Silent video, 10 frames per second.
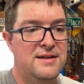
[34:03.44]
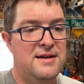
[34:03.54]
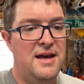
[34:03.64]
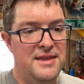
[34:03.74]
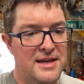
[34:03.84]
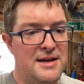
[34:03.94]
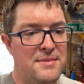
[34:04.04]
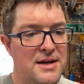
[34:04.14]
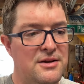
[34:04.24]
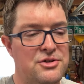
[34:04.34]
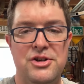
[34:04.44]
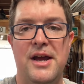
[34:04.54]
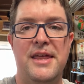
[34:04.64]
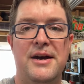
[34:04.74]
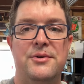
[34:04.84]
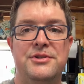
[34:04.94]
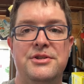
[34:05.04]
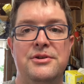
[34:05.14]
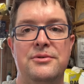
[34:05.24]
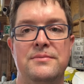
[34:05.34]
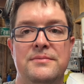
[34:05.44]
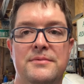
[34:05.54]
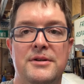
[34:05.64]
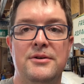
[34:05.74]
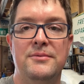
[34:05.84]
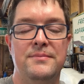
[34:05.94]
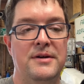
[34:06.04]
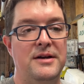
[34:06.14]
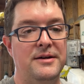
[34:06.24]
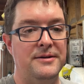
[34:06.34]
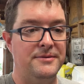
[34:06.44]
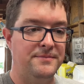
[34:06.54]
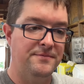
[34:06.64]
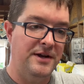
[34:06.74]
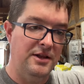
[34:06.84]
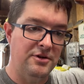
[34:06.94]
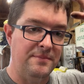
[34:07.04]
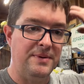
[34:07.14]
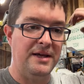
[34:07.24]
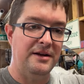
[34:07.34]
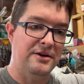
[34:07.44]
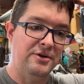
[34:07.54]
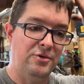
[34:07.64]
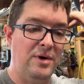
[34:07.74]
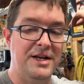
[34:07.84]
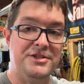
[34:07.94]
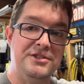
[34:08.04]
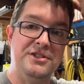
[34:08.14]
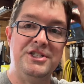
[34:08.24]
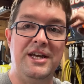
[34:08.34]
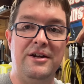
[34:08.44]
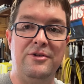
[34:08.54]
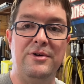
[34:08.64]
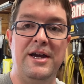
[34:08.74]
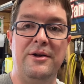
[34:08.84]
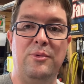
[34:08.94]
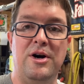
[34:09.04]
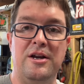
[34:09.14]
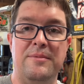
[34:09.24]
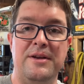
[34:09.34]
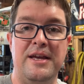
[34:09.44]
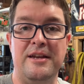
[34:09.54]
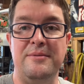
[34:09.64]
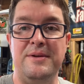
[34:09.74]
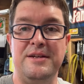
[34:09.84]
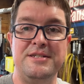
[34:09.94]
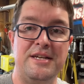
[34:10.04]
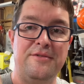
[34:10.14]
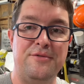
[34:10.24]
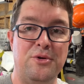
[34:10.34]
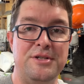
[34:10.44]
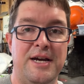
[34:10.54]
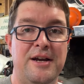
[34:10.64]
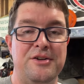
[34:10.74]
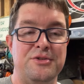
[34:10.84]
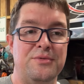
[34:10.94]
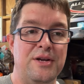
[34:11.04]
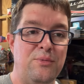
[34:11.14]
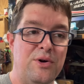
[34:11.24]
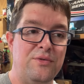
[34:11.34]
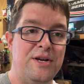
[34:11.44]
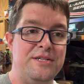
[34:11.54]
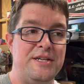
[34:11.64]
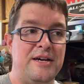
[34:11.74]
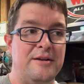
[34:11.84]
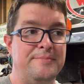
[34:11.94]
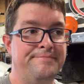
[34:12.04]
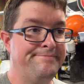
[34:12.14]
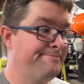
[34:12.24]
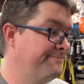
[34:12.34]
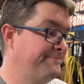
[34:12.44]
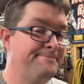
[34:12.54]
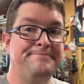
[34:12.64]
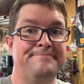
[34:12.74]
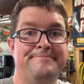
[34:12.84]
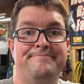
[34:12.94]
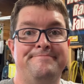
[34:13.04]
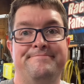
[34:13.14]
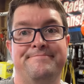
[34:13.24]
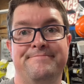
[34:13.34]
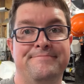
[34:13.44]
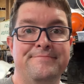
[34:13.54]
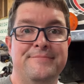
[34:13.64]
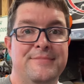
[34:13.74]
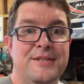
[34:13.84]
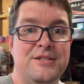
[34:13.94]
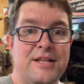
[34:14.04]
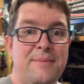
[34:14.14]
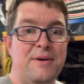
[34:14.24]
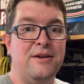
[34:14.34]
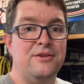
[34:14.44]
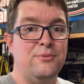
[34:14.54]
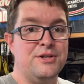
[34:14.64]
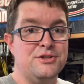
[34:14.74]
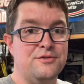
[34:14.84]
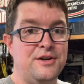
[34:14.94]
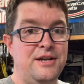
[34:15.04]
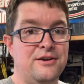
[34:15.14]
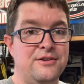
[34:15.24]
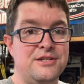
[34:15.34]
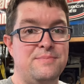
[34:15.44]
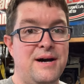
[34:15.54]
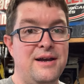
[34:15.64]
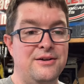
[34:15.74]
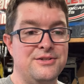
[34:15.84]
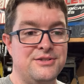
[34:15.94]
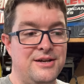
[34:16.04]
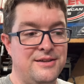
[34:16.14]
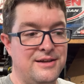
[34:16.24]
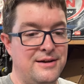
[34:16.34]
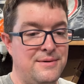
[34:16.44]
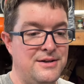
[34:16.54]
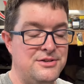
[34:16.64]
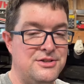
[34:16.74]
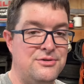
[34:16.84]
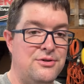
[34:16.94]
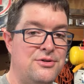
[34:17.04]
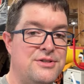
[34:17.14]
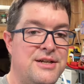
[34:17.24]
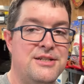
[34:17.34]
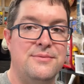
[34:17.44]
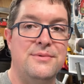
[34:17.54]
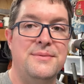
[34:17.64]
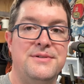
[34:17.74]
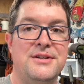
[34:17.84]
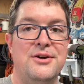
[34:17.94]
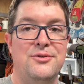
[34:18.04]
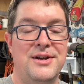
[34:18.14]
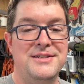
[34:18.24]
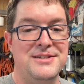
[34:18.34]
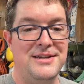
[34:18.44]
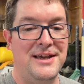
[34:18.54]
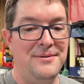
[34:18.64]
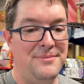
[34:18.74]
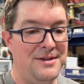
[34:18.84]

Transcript: I think I might go try that one too. You know, a fellow competitor who watches the channel, Ryan Waterman, handed me a set of four tires with like one race on them. It's a lot better than what's over here in this pile. So I think I might just throw those on some rims and go race again.